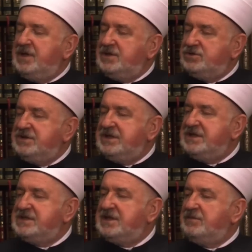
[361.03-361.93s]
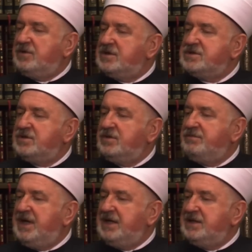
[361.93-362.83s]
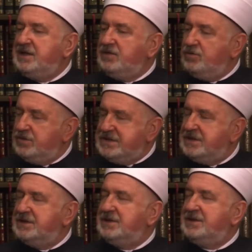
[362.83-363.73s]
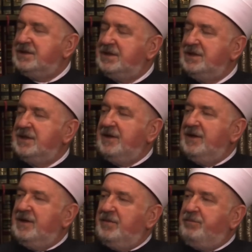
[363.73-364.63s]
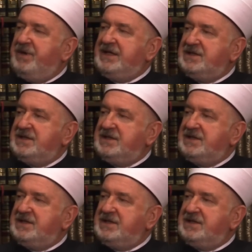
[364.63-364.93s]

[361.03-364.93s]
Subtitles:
Judaism also by Yehud. But